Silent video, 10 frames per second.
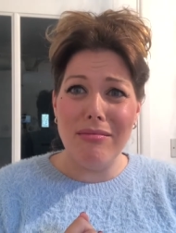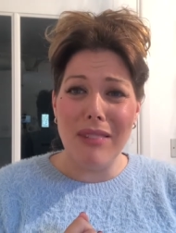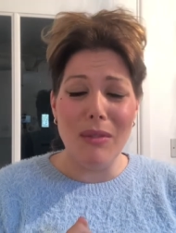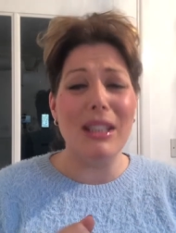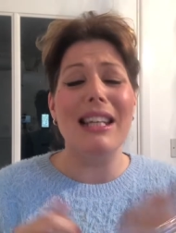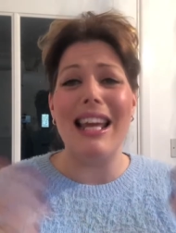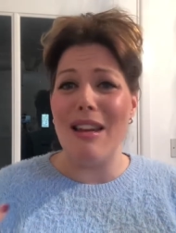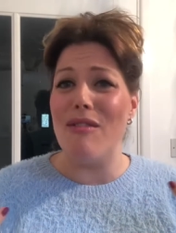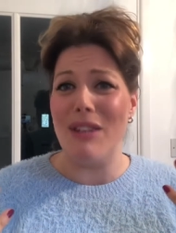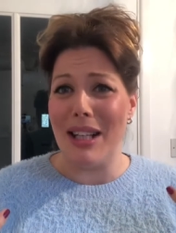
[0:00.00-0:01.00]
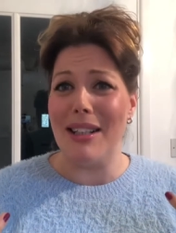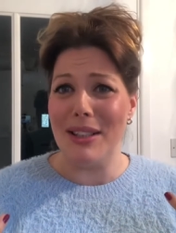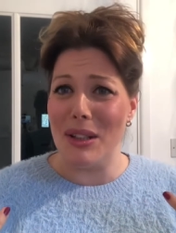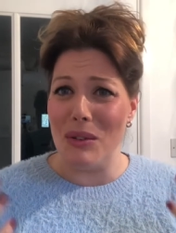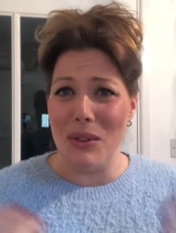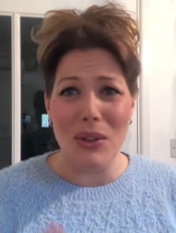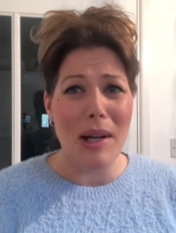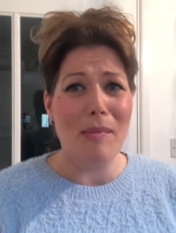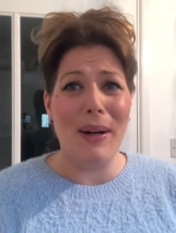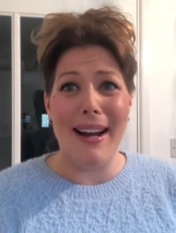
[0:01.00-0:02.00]
it was an evening school
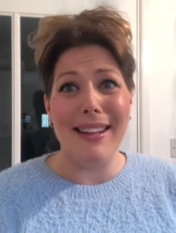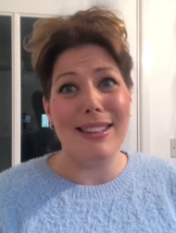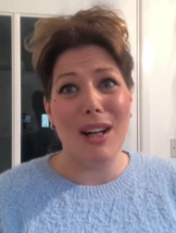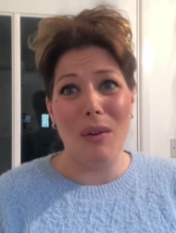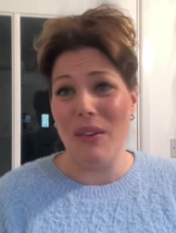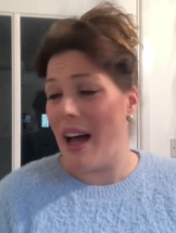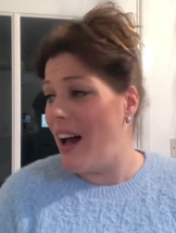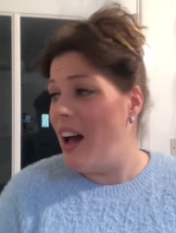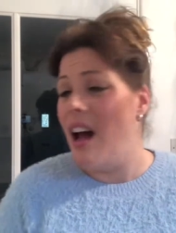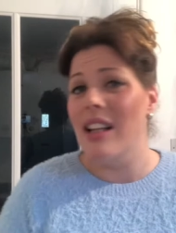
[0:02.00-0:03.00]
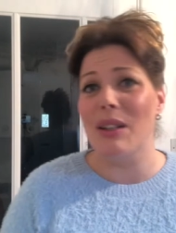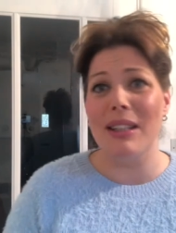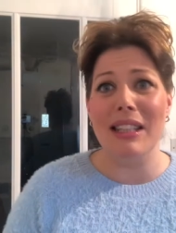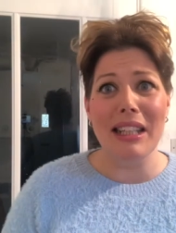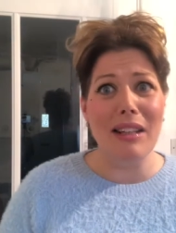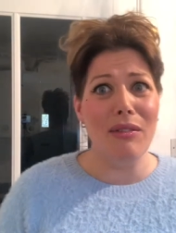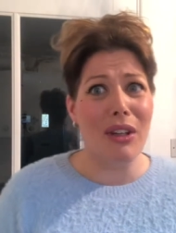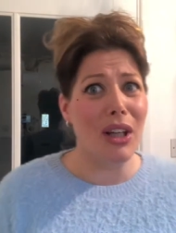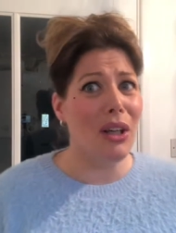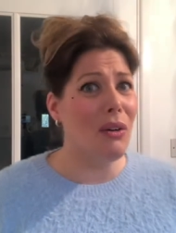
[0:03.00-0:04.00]
trip and I had to go on that. So I had to leave the
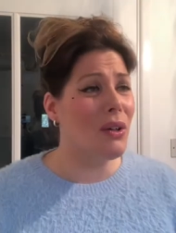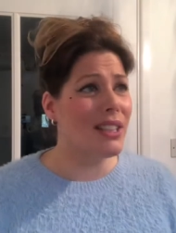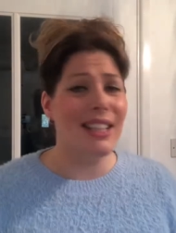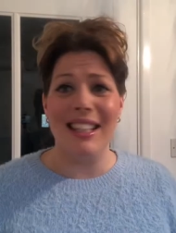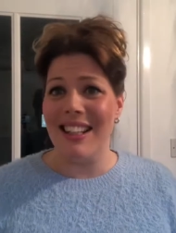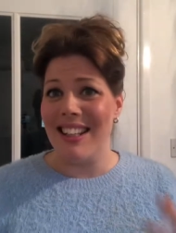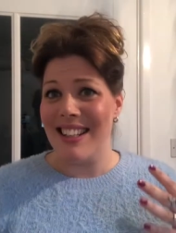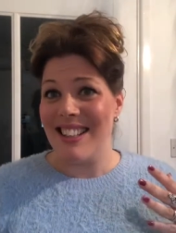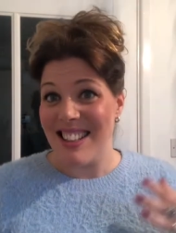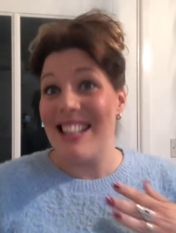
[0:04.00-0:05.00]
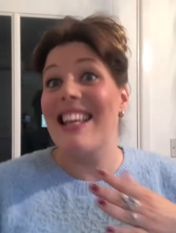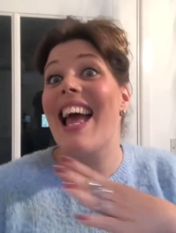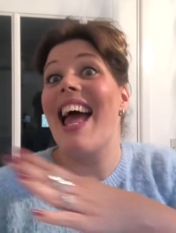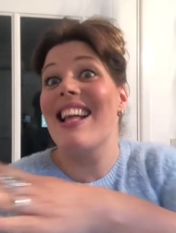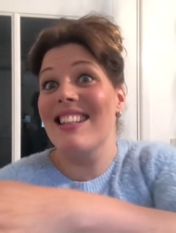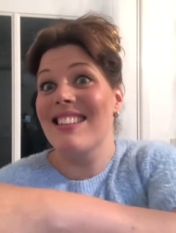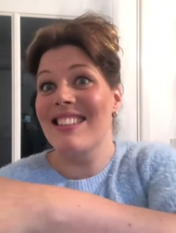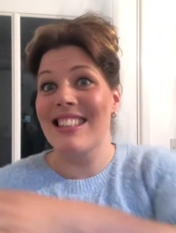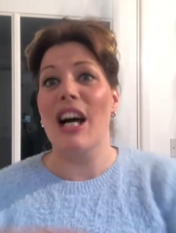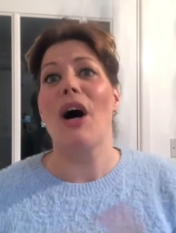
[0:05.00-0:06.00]
queue because I didn't get
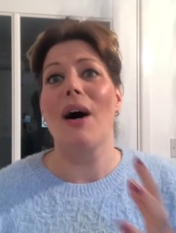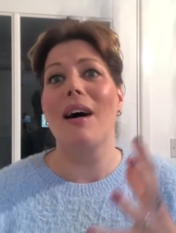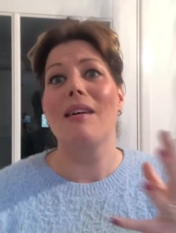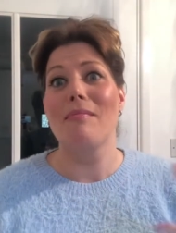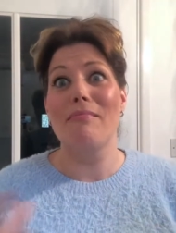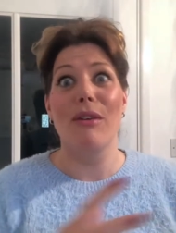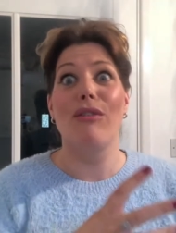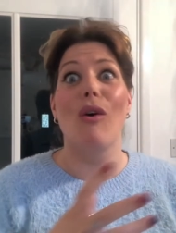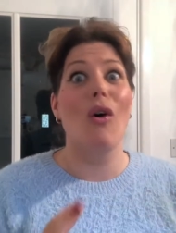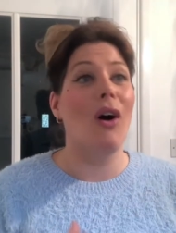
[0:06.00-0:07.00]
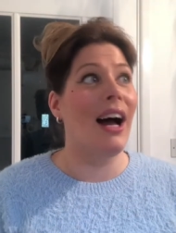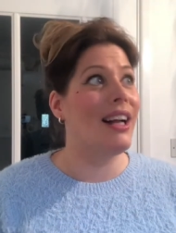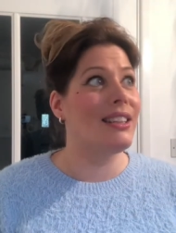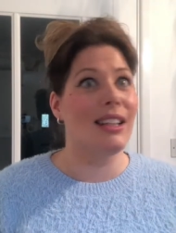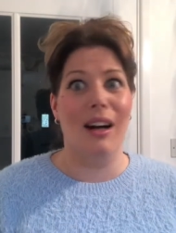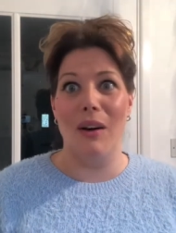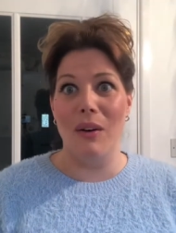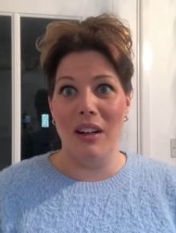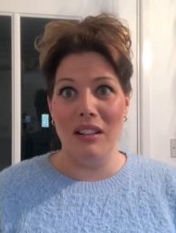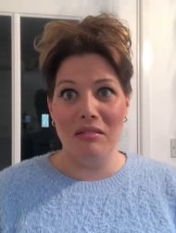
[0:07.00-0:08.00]
to her before I had to go
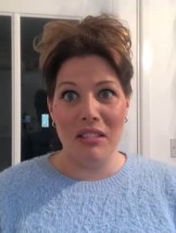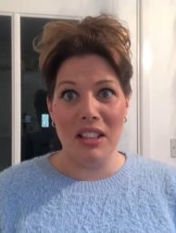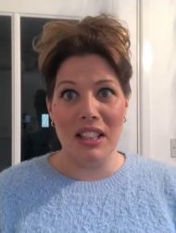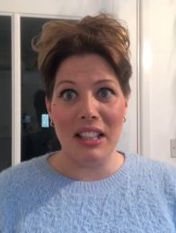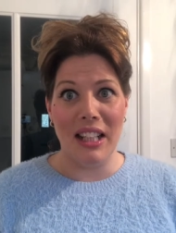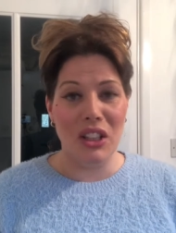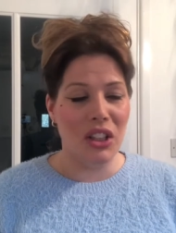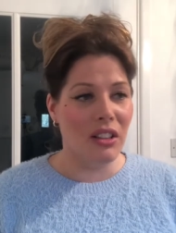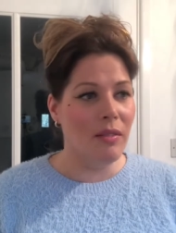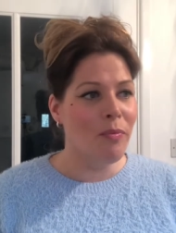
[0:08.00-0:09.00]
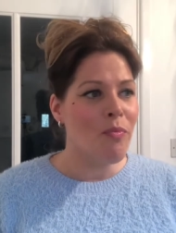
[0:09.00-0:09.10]
to the station.